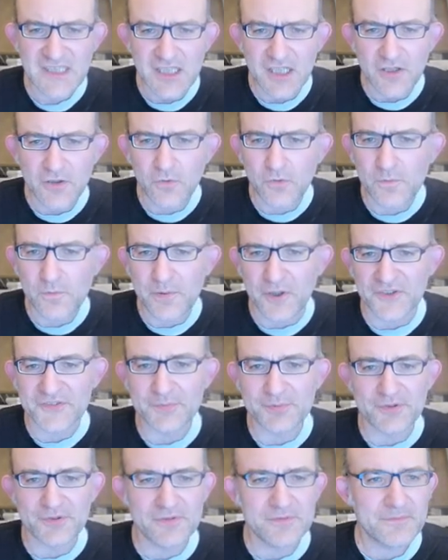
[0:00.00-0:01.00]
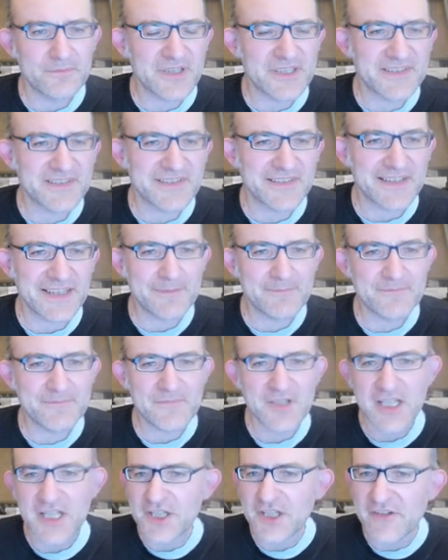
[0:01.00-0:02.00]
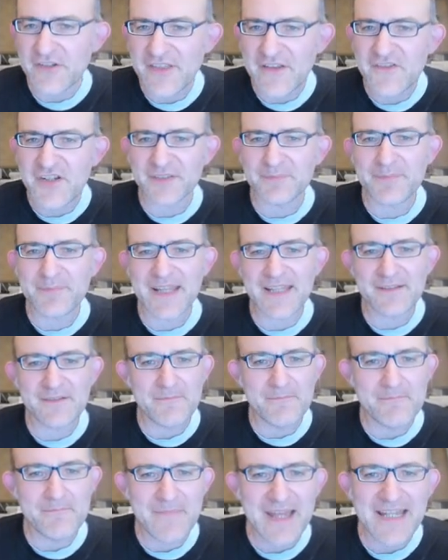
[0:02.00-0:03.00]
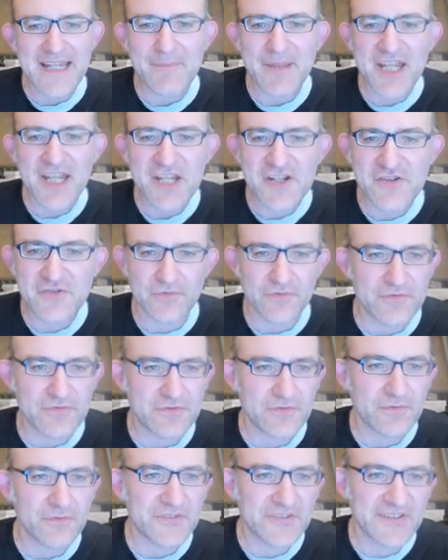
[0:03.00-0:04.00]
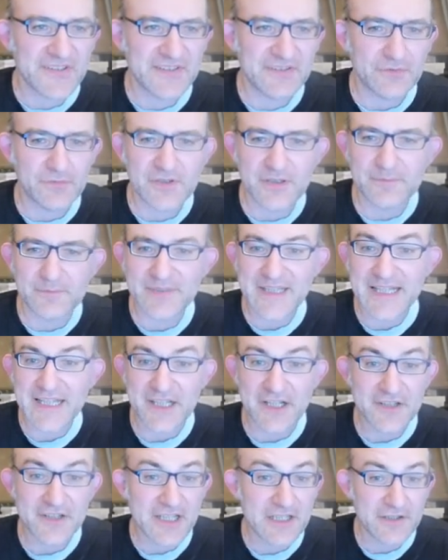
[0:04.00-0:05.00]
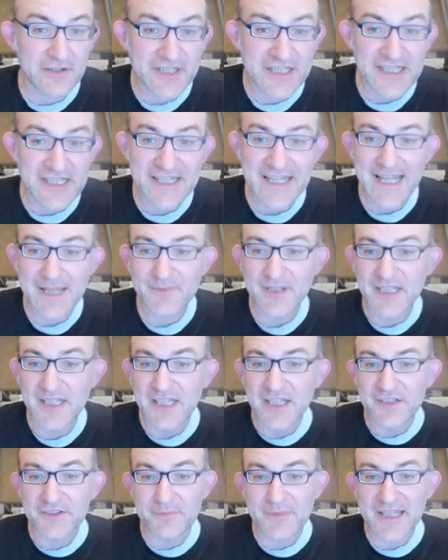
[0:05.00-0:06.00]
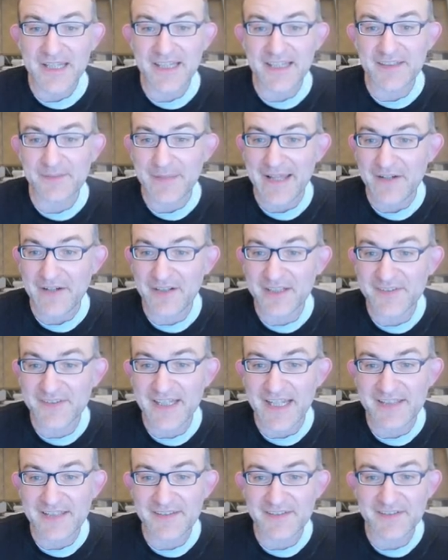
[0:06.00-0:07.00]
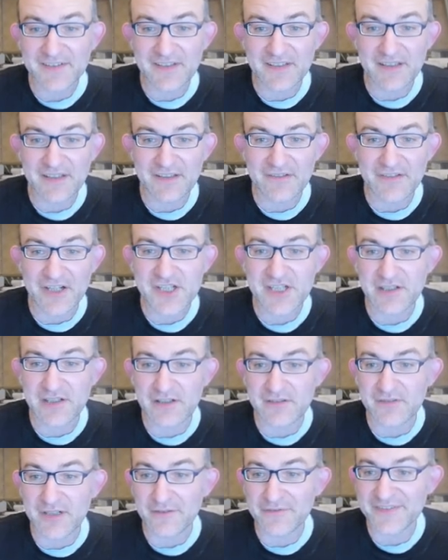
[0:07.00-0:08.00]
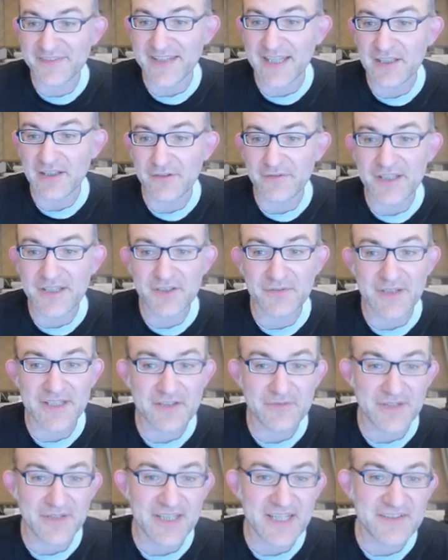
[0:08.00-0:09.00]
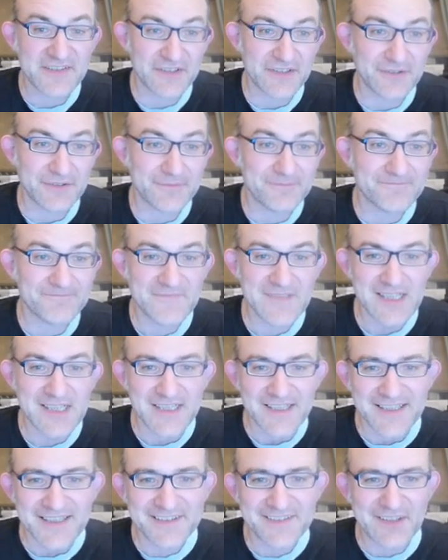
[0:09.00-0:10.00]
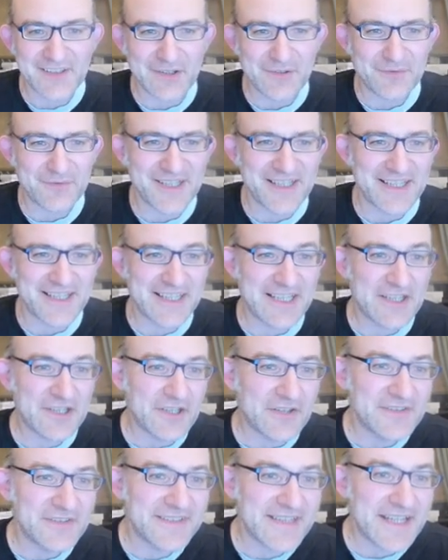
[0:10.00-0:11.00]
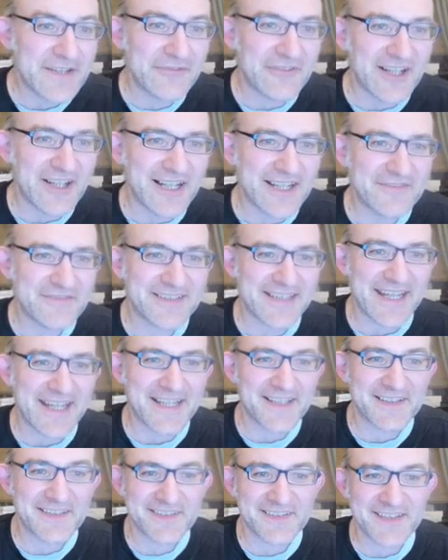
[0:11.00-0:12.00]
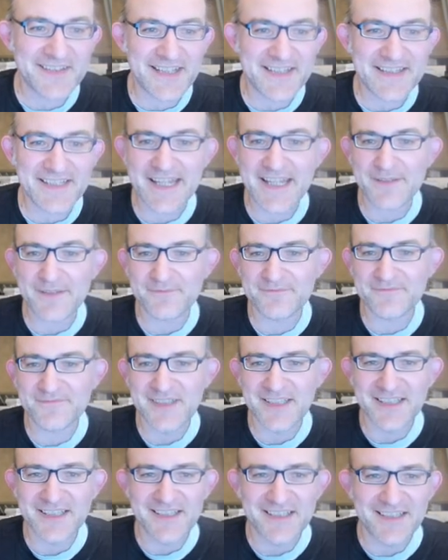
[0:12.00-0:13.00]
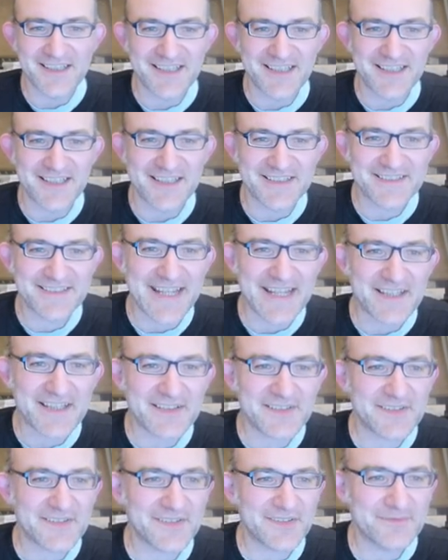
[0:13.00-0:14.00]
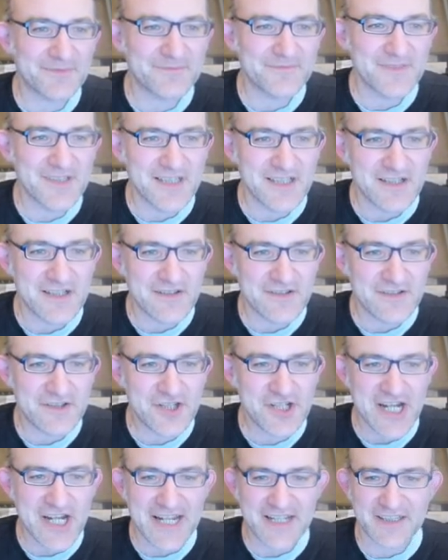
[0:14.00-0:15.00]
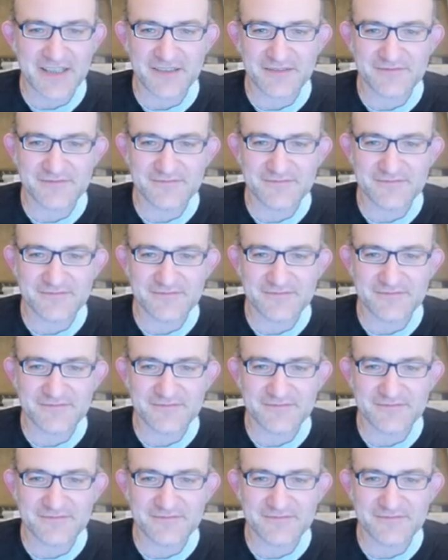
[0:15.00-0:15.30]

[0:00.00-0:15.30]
all possible, but there have just been many, many short draws. This is all completely known, including a game, Dominguez Perez against Vachy Lagrave, St. Louis 2022. So, d5 takes cd, takes, check,